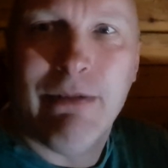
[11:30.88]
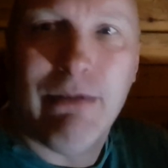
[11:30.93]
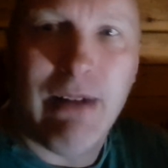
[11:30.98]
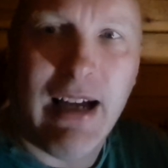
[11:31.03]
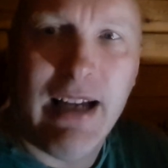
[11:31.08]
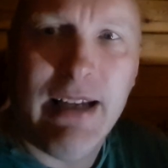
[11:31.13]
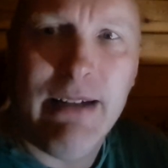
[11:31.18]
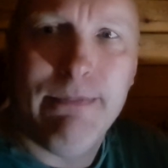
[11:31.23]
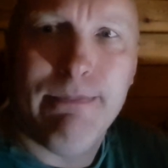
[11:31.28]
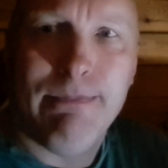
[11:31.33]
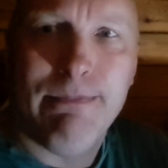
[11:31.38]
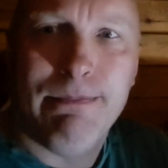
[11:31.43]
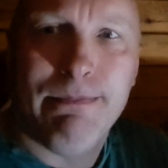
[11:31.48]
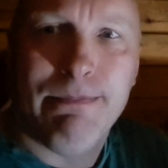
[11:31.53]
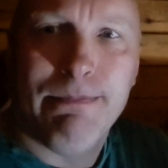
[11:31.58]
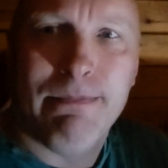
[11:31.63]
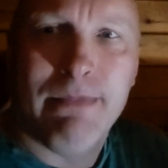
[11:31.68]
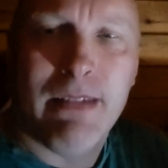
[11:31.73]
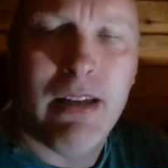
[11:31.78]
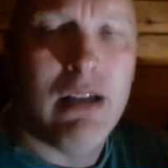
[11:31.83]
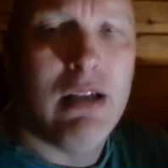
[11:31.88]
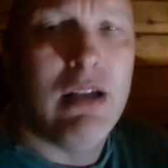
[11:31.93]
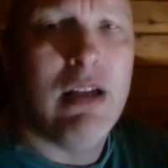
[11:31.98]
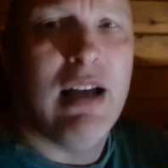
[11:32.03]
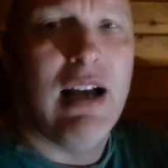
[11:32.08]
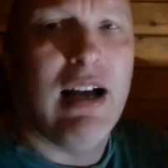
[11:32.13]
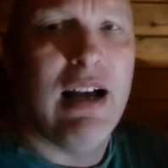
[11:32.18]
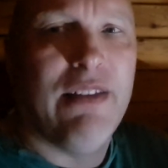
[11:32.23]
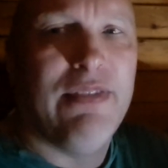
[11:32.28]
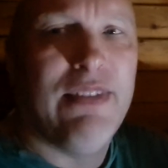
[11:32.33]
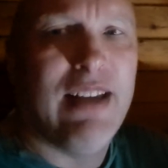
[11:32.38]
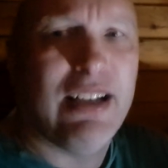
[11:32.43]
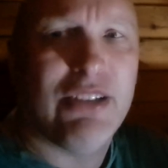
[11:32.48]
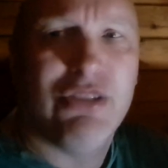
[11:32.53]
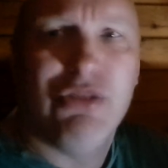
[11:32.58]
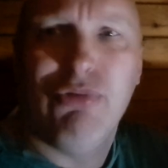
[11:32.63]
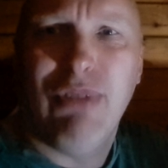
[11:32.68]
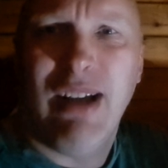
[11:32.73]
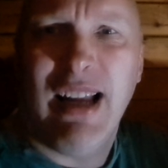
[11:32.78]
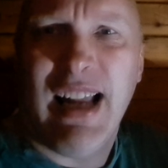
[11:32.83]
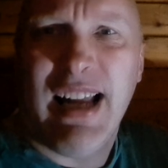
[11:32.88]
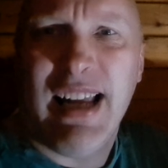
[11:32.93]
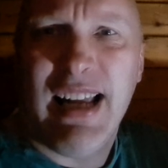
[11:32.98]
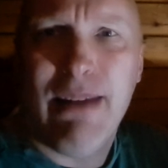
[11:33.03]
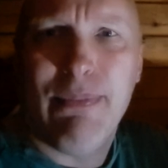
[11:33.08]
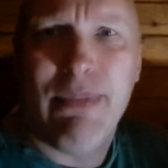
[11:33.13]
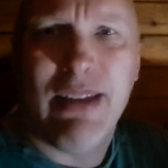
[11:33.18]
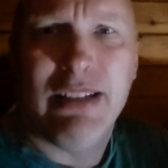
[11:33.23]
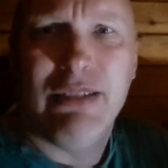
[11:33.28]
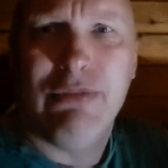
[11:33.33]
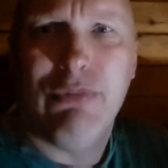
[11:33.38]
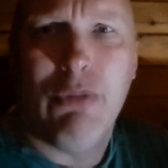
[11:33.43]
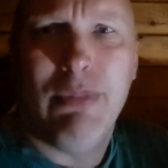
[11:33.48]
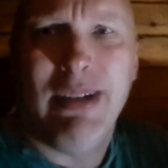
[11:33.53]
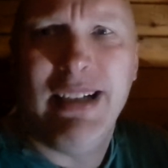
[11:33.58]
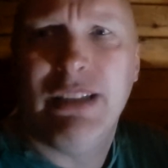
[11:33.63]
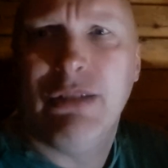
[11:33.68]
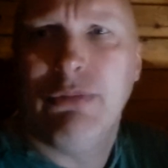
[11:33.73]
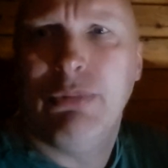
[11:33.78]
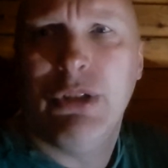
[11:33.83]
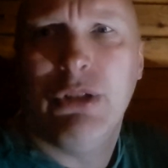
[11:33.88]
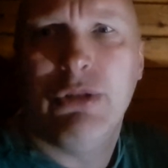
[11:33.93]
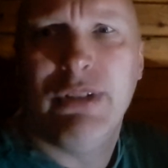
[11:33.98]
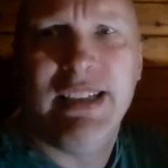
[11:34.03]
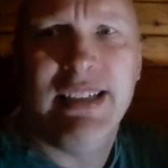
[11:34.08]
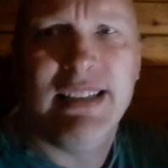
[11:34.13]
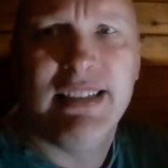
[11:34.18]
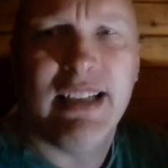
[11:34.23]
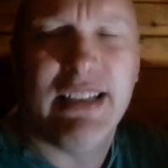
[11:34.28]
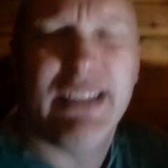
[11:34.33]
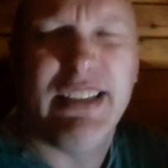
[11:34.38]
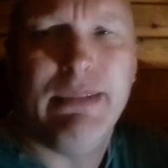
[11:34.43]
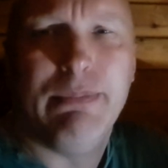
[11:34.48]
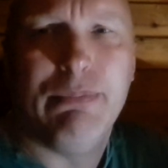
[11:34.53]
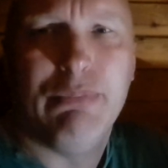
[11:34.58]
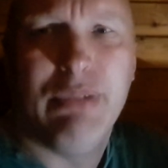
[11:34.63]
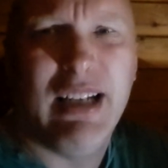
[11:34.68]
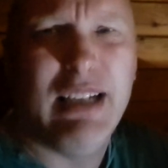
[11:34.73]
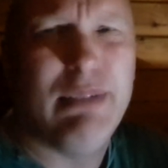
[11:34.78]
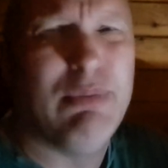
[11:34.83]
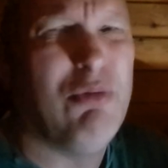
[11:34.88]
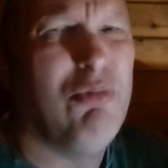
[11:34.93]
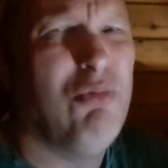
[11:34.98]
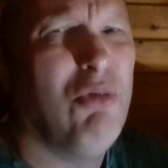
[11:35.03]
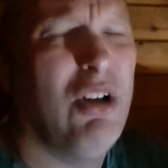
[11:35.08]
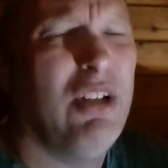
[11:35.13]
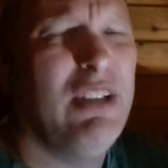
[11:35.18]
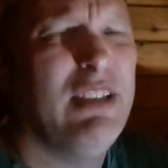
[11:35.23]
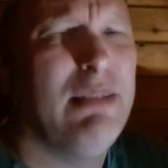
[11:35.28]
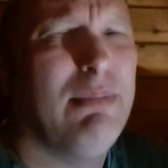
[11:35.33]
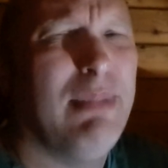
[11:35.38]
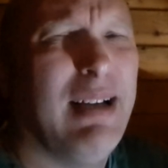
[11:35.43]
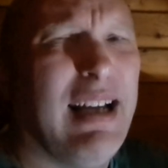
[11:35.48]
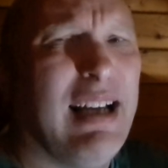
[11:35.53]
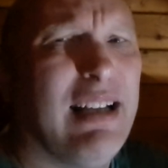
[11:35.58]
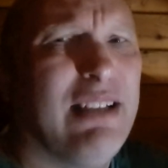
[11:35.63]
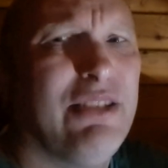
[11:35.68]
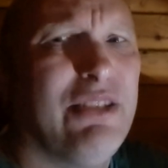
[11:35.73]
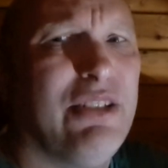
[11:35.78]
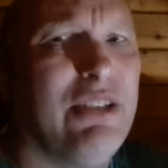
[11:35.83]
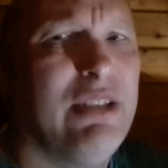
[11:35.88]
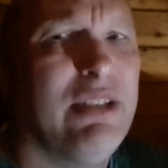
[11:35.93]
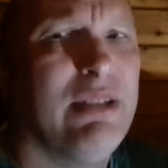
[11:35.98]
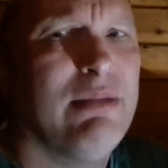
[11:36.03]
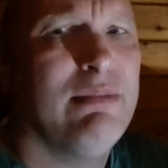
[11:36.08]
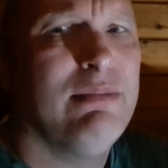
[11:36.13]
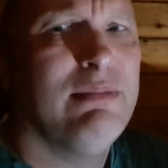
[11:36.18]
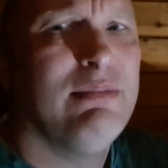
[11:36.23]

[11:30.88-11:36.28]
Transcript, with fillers: Right? And that's the way I am. That's what makes the world an interesting place. But Rotten Tomatoes,